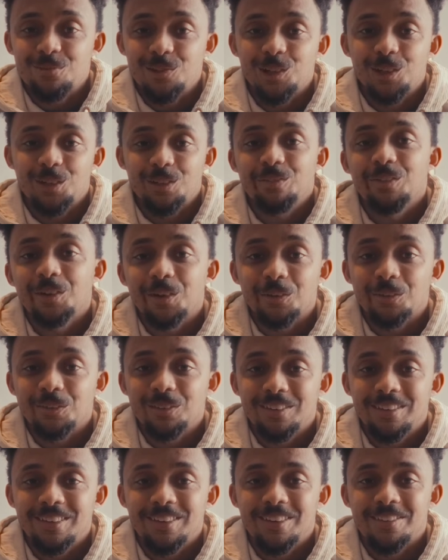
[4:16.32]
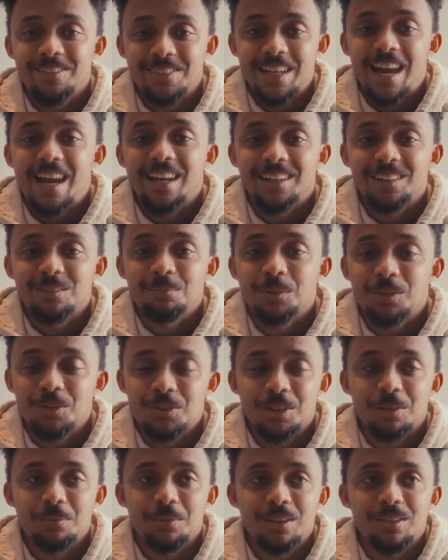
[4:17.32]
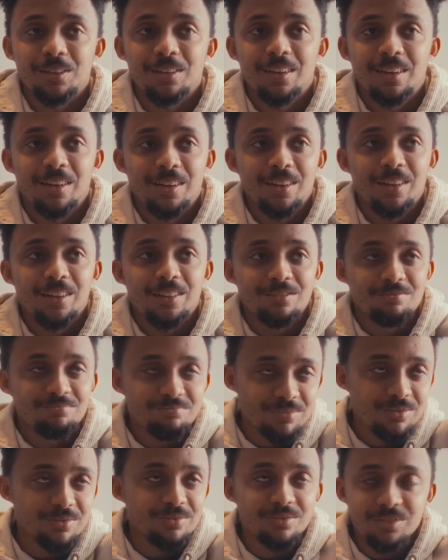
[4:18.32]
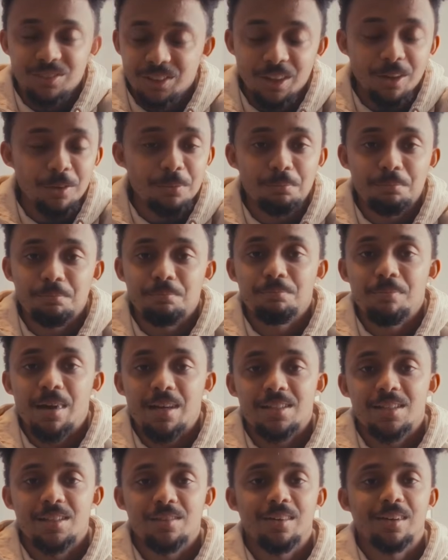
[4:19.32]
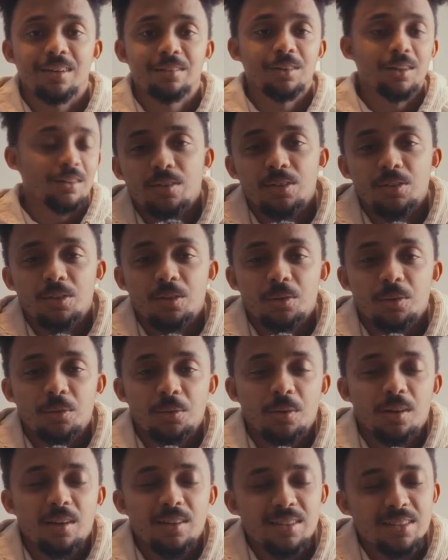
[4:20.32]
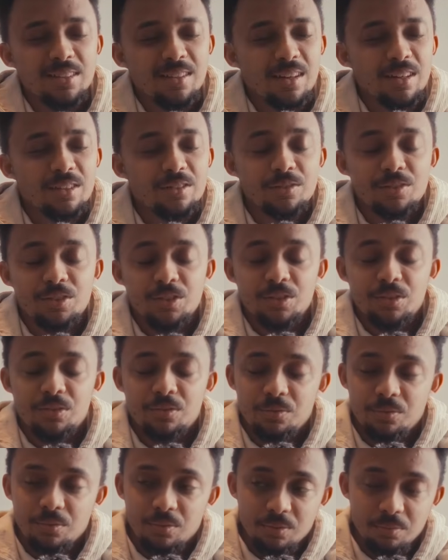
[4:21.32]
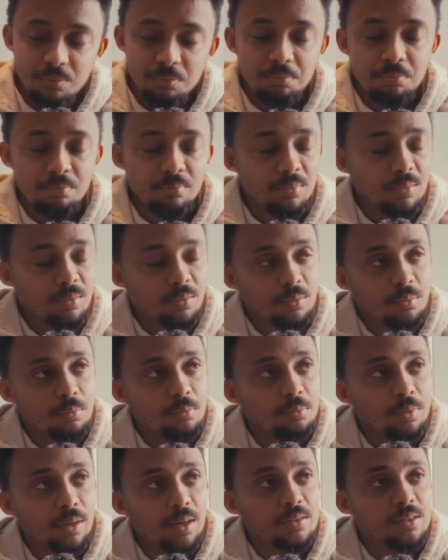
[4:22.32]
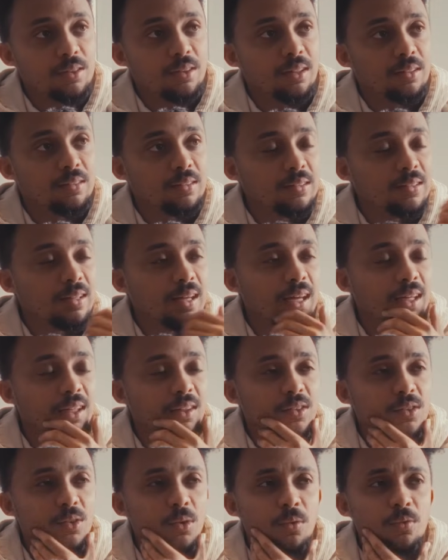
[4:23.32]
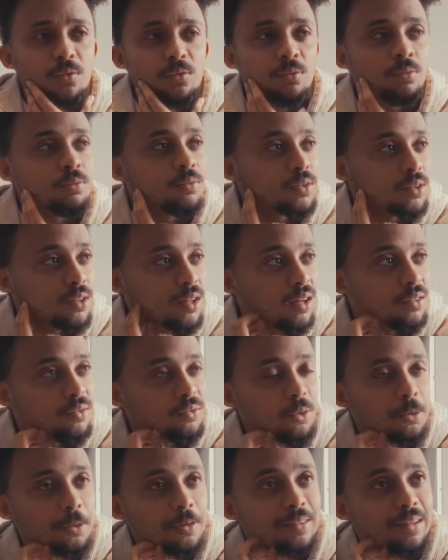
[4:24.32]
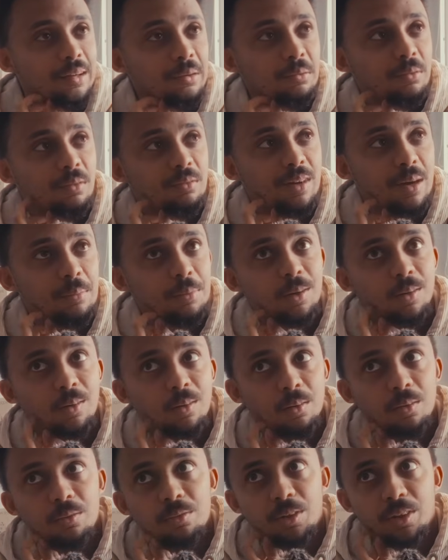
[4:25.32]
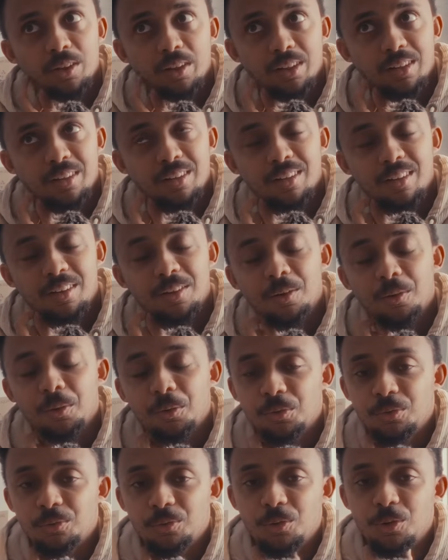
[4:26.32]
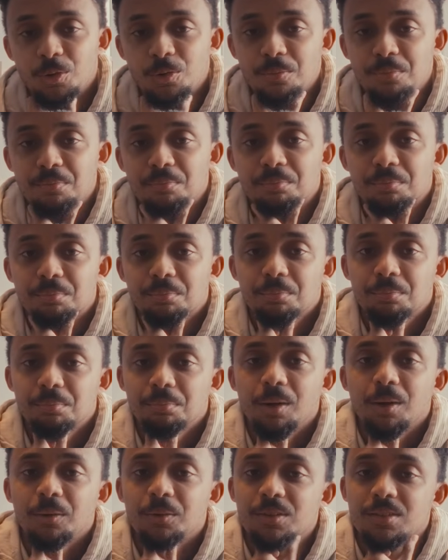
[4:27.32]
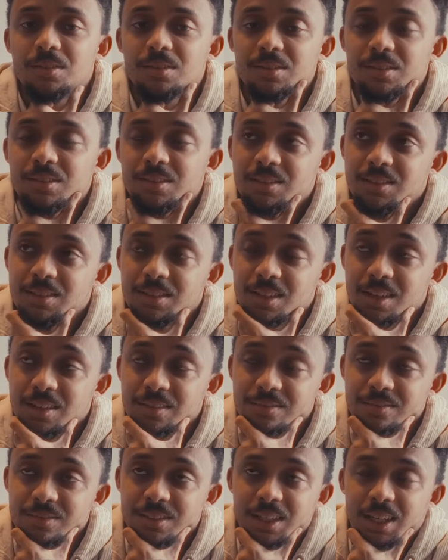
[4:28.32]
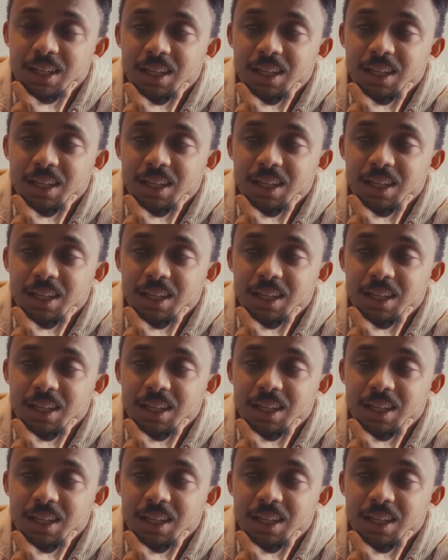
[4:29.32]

workflow of scanning, because you're going to be, messing around. So I started just browsing the internet and sort of started falling down the rabbit hole of looking at old forum posts and stuff.